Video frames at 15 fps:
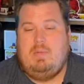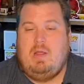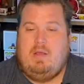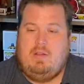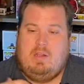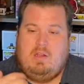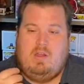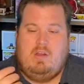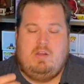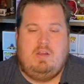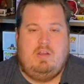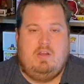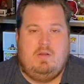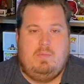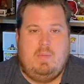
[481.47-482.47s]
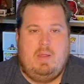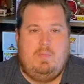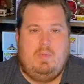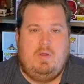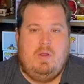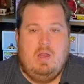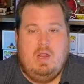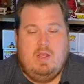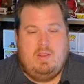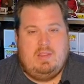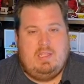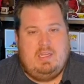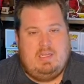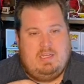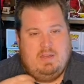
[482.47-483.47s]
Now, the longer you're a member,
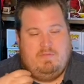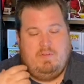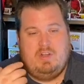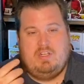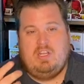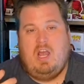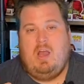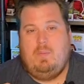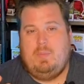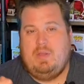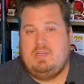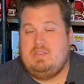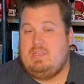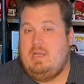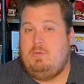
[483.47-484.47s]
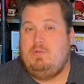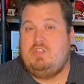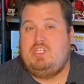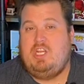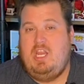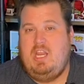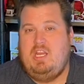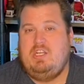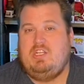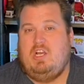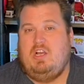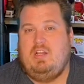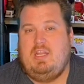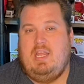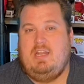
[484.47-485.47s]
the different toppings that will change
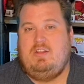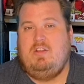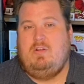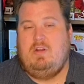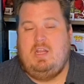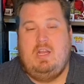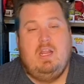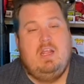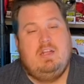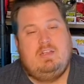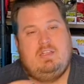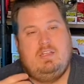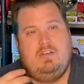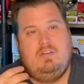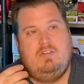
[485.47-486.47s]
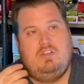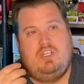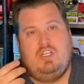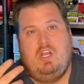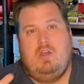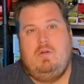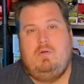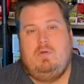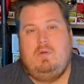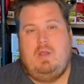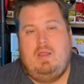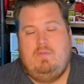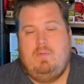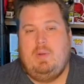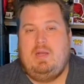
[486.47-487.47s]
on that donut, to show
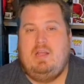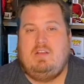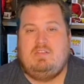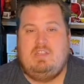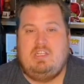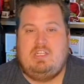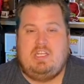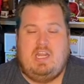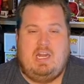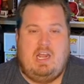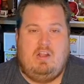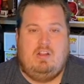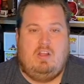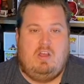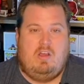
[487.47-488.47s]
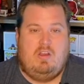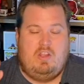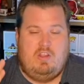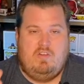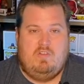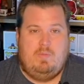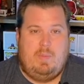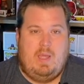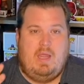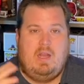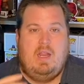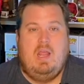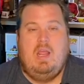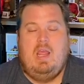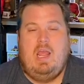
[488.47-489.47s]
everybody else in the chat how long you have been
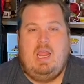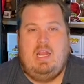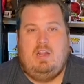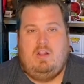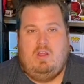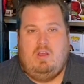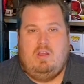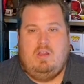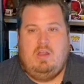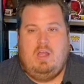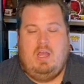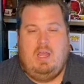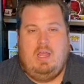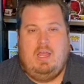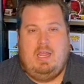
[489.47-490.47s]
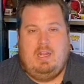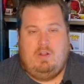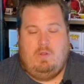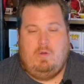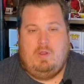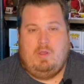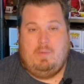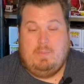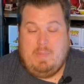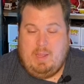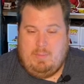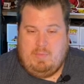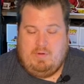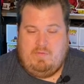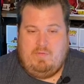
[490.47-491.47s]
a long uh, and loyal
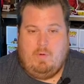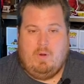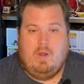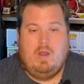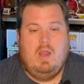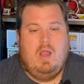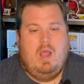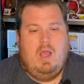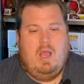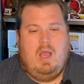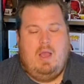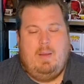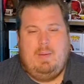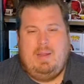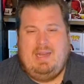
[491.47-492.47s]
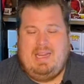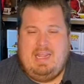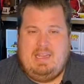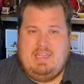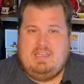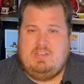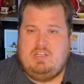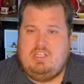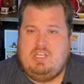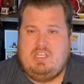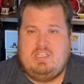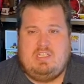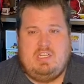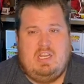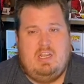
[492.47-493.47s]
member for. Um, and again, these are
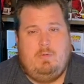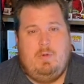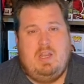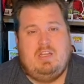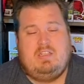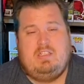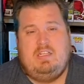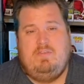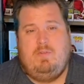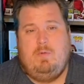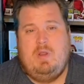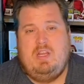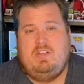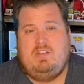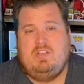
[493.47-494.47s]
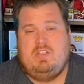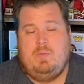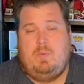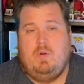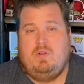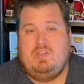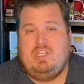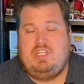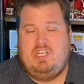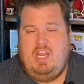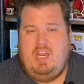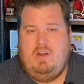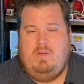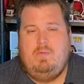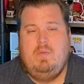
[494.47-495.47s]
just uh, ways, different ways to support the
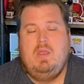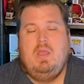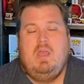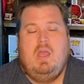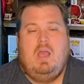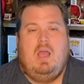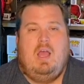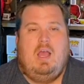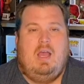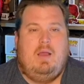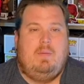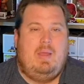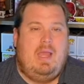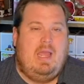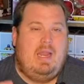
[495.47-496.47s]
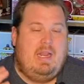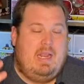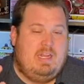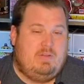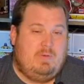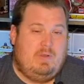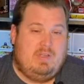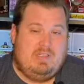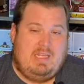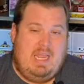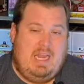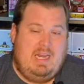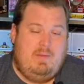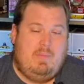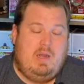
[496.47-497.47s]
channel, um, and as well as
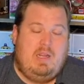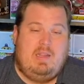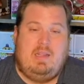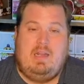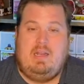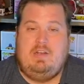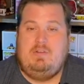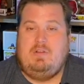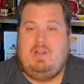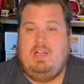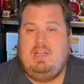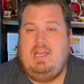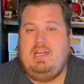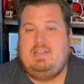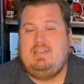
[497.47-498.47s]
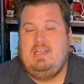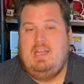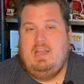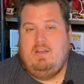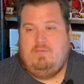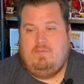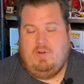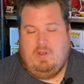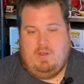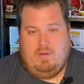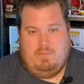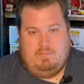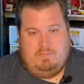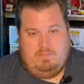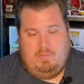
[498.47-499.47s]
any money that I do collect
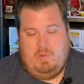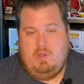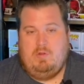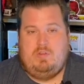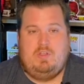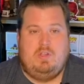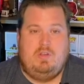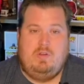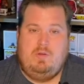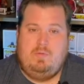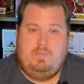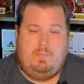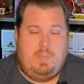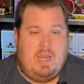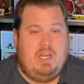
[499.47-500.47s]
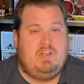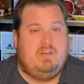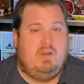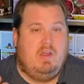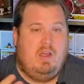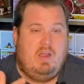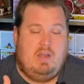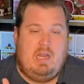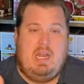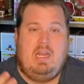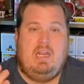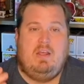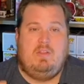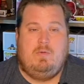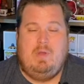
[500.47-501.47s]
from YouTube, Patreon,
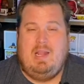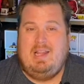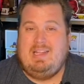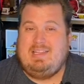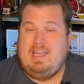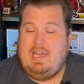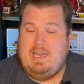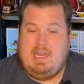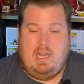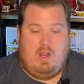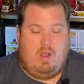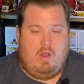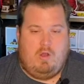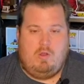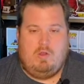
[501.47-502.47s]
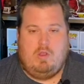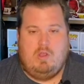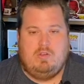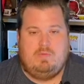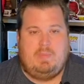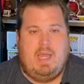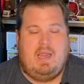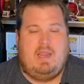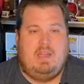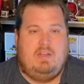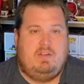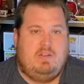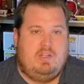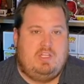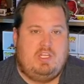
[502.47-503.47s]
any other way like that, it all goes back
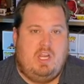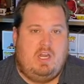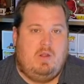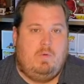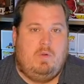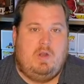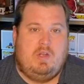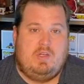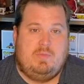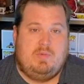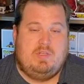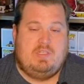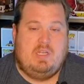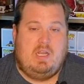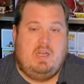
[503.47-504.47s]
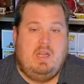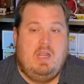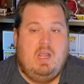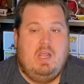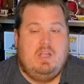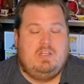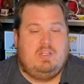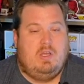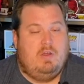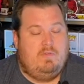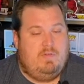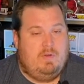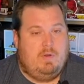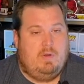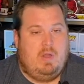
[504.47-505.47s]
into the channel one hundred percent. So
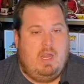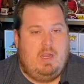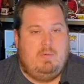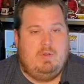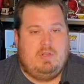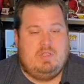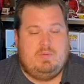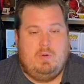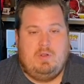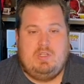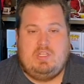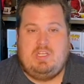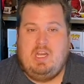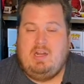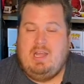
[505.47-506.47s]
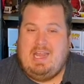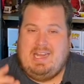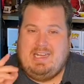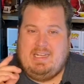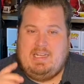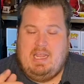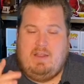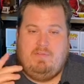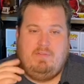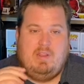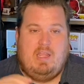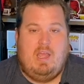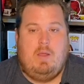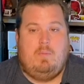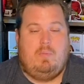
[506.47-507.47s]
if you're able to support the channel, I
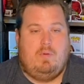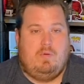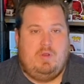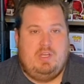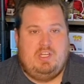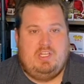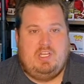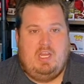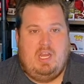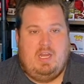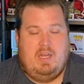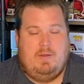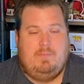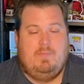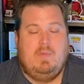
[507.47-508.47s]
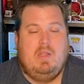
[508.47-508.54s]
definitely appreciate it.